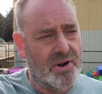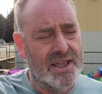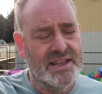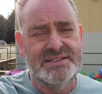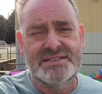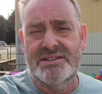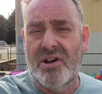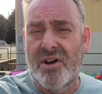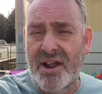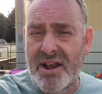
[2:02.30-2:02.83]

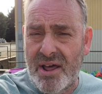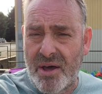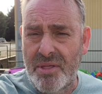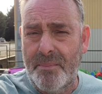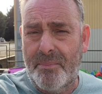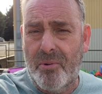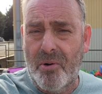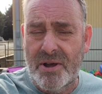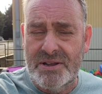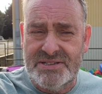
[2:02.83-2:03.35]
prices. I know the
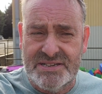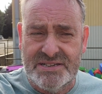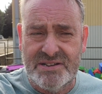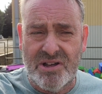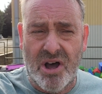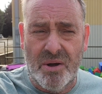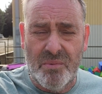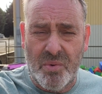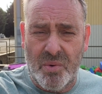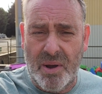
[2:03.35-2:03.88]
prices
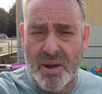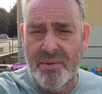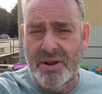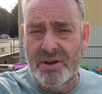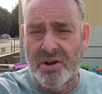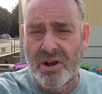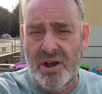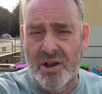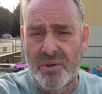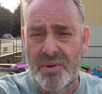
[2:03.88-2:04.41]
that I'm quoting
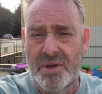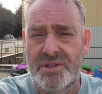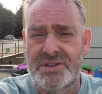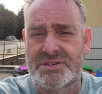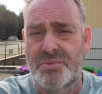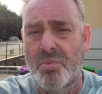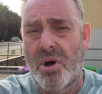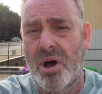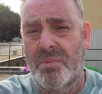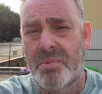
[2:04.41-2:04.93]
on Luton's
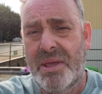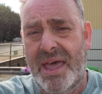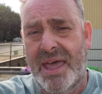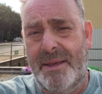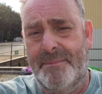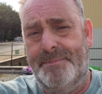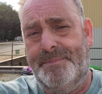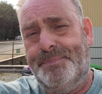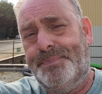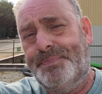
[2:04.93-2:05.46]
and what I'm
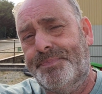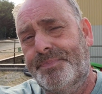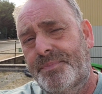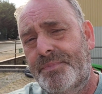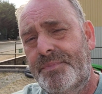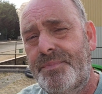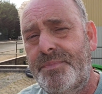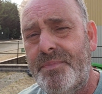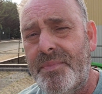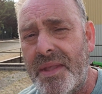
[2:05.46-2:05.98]
getting.
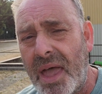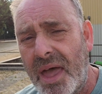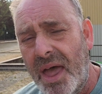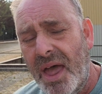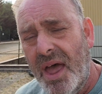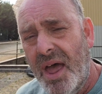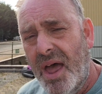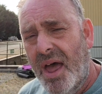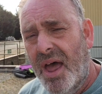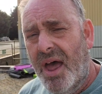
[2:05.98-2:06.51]

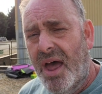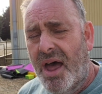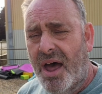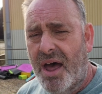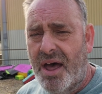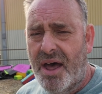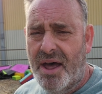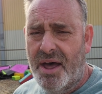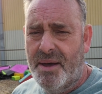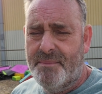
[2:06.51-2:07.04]

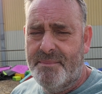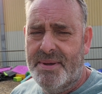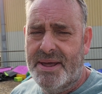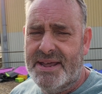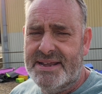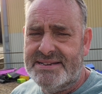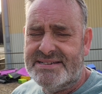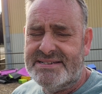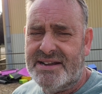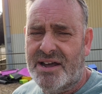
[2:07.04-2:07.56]

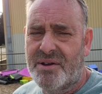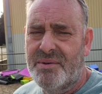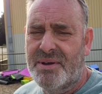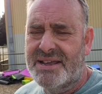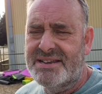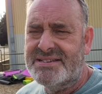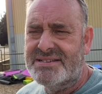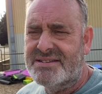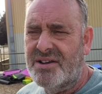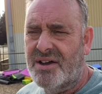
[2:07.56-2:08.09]
So
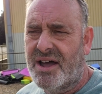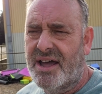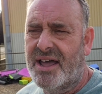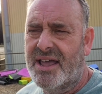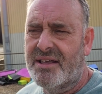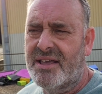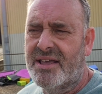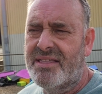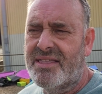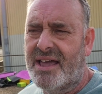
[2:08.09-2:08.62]
it's not,
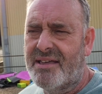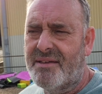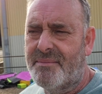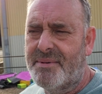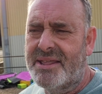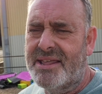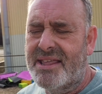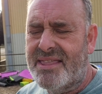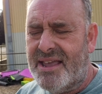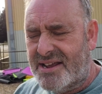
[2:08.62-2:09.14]
I
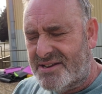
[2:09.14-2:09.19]
mean, he